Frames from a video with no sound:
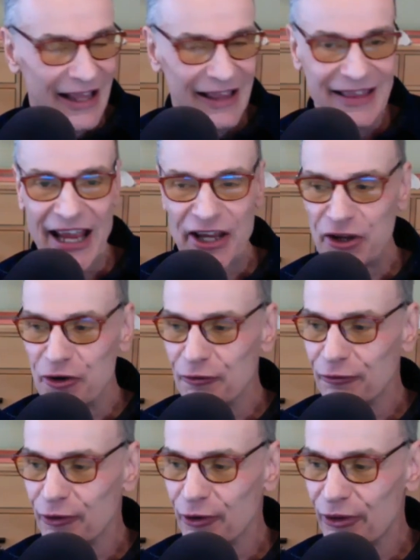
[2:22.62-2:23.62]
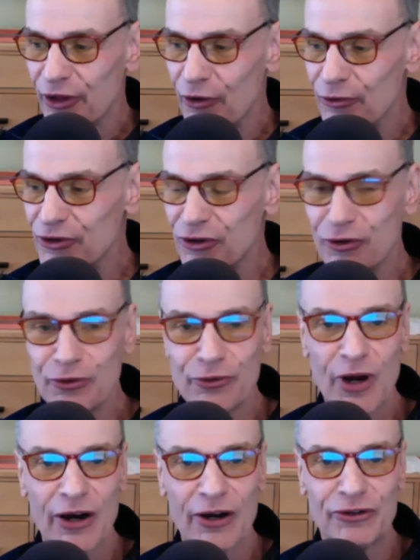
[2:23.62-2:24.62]
Thank you for those
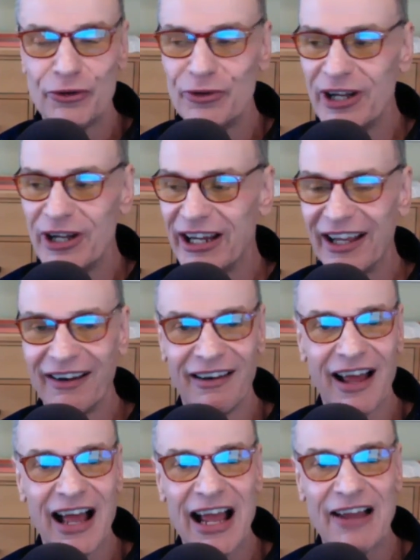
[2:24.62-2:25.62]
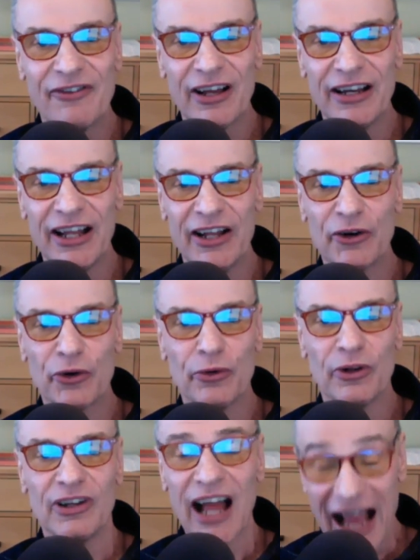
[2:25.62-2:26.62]
who are tuning in live on
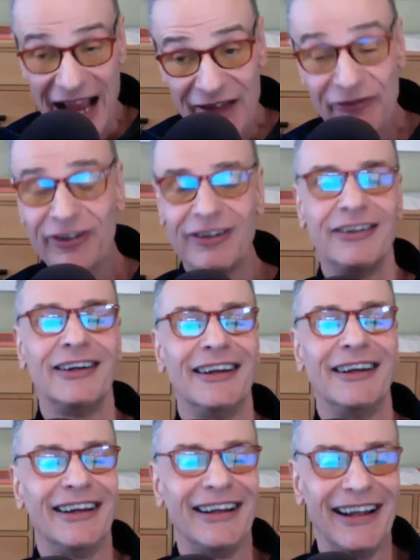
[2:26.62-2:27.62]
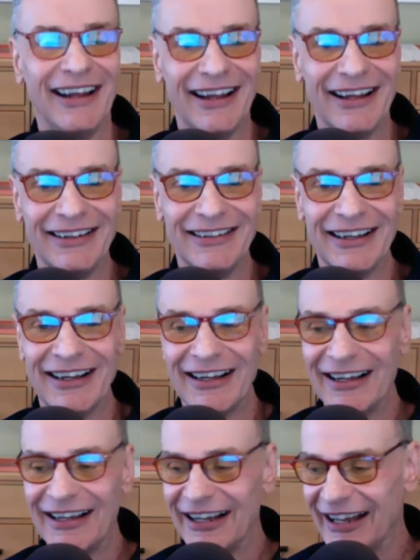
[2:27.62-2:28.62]
Integral Live. And
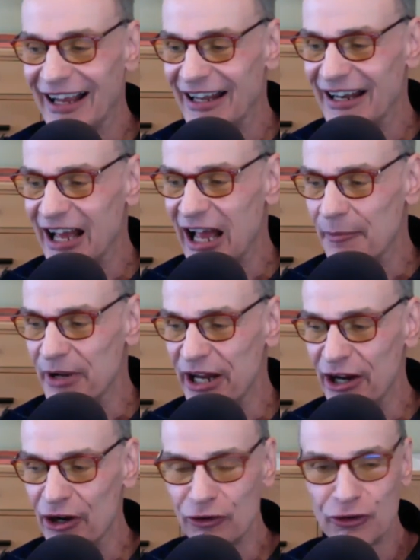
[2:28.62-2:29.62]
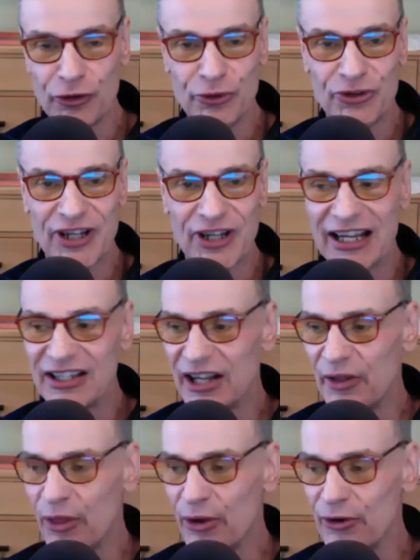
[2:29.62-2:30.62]
again, I'm here Tuesdays
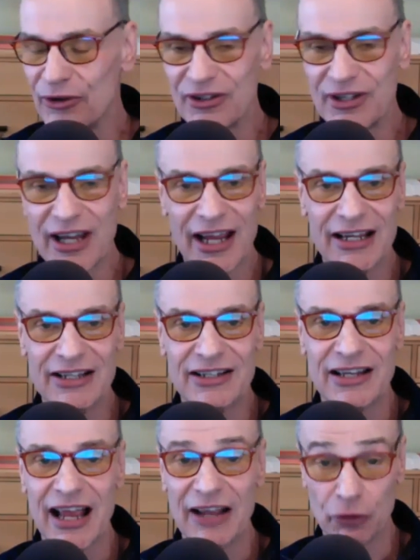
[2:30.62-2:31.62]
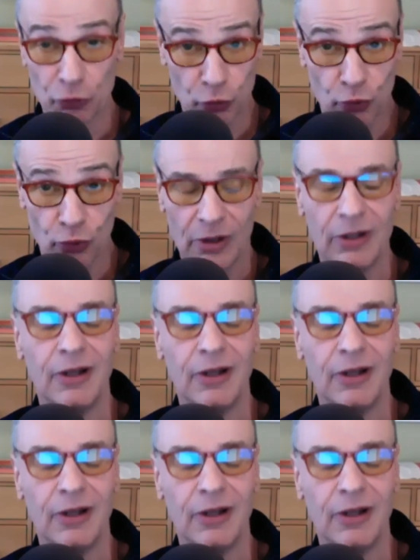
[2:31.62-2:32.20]
and Thursdays as a rule